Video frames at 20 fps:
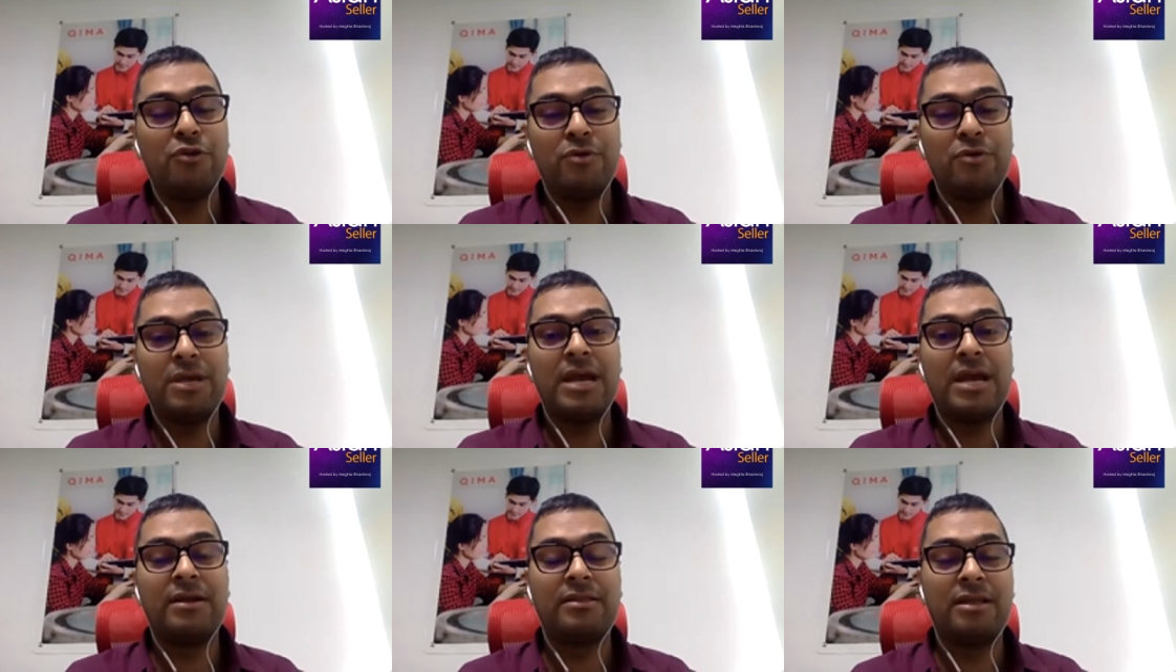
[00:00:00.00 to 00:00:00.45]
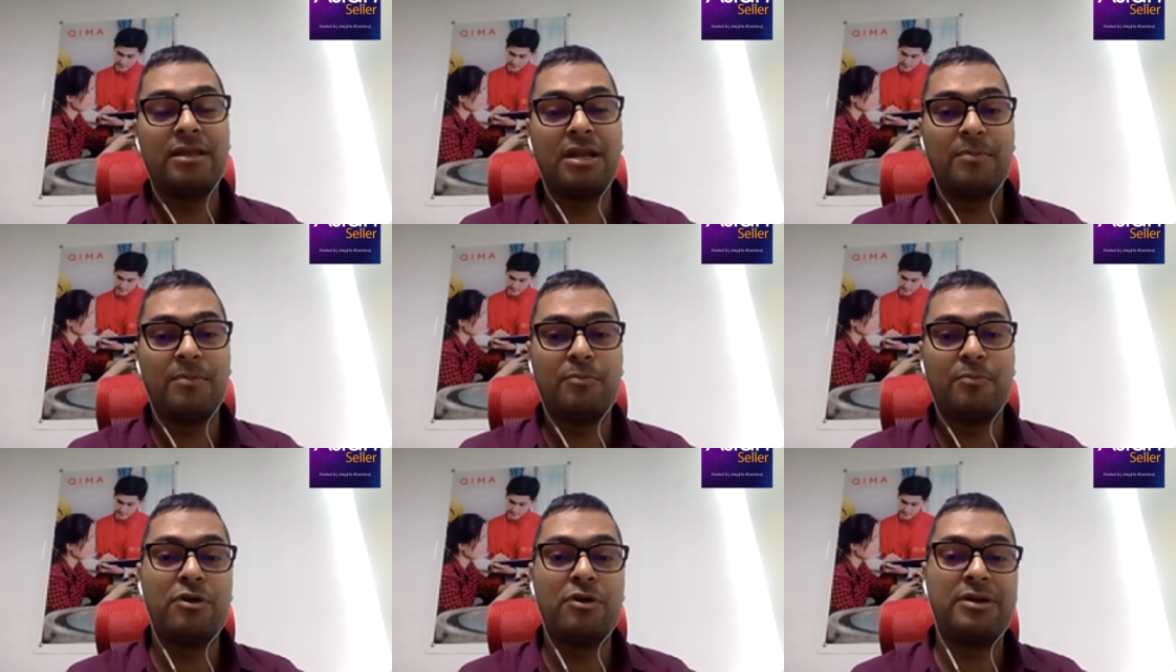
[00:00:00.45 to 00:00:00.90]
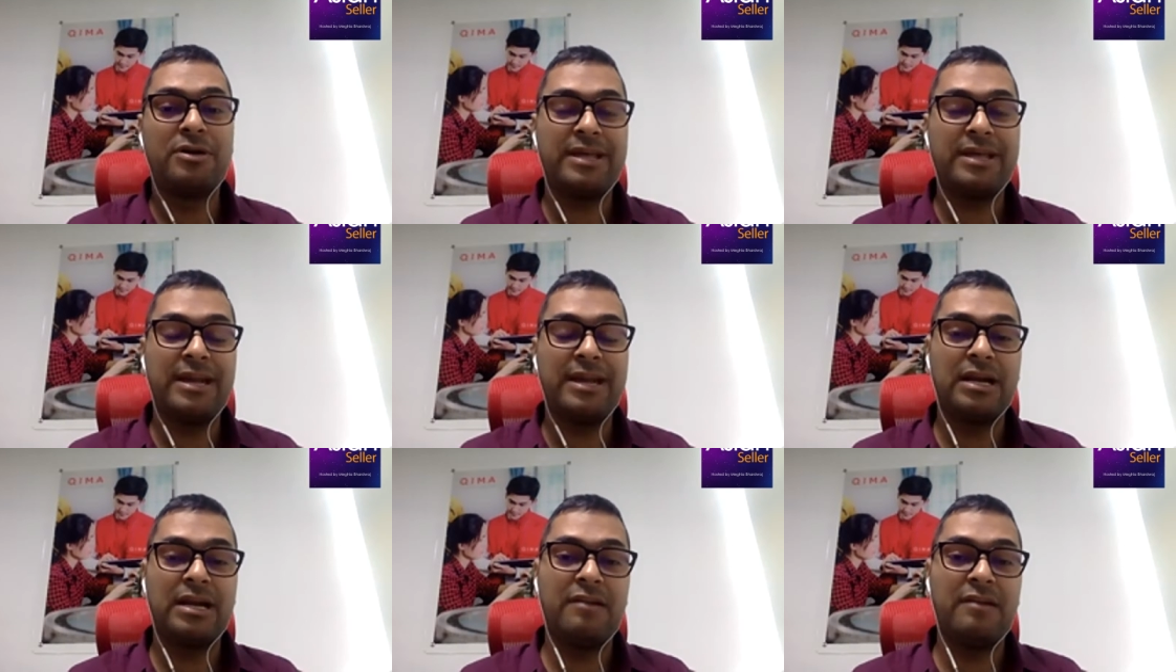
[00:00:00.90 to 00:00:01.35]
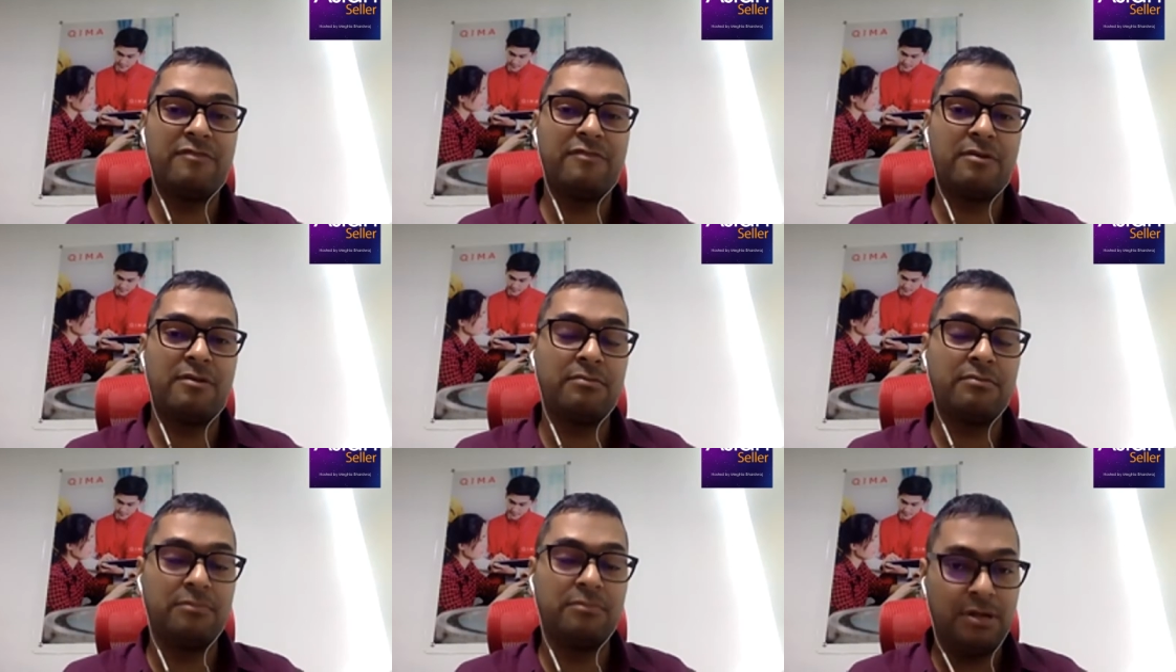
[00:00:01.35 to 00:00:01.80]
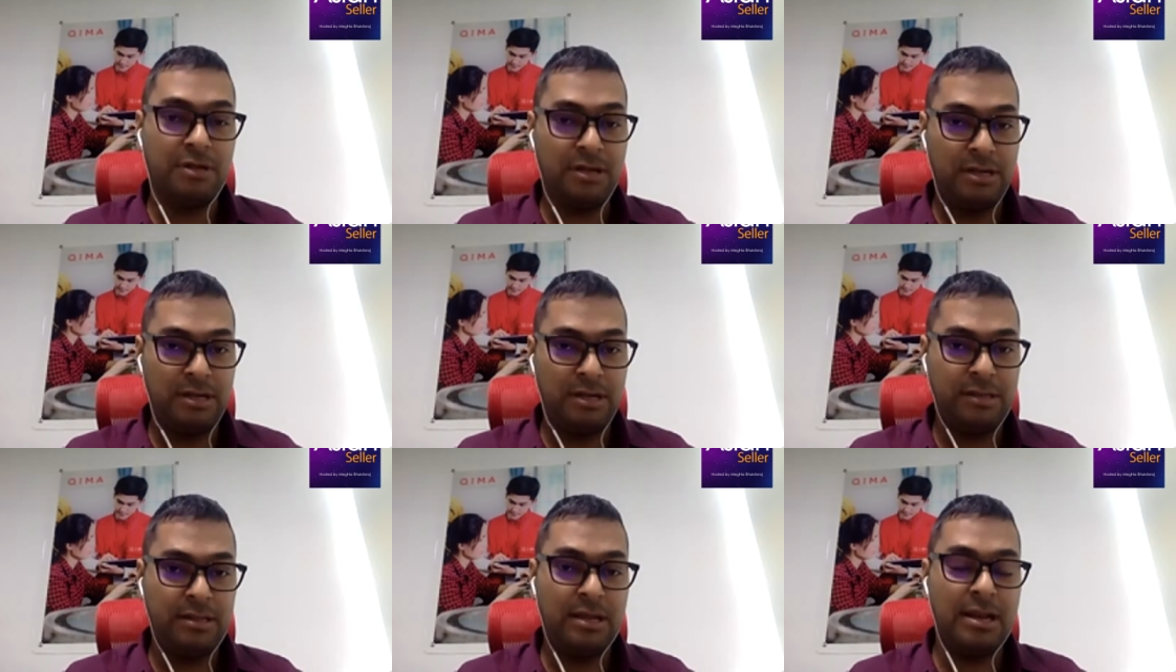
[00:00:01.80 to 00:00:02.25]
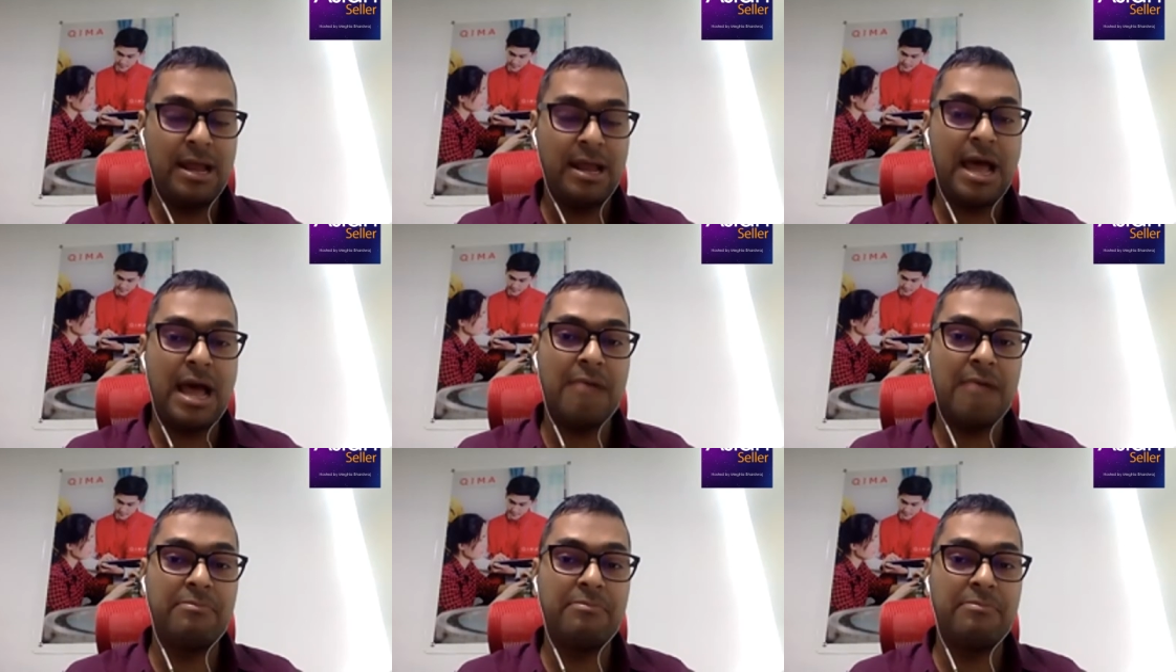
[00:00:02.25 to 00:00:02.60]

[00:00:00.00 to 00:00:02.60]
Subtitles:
You get the report directly from the lab,